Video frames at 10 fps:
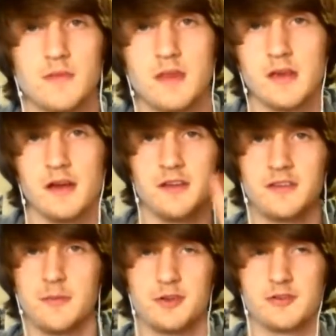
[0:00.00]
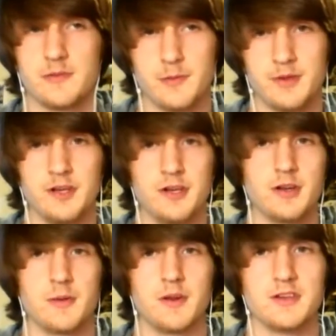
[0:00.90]
Hey guys, Smashing Pumpkin here,
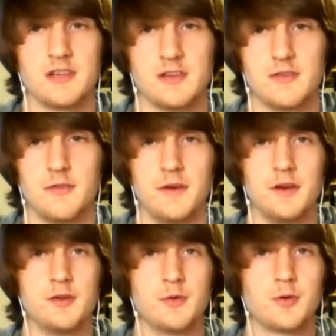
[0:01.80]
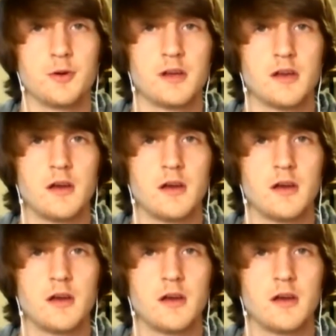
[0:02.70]
coming at you guys with the video real quick.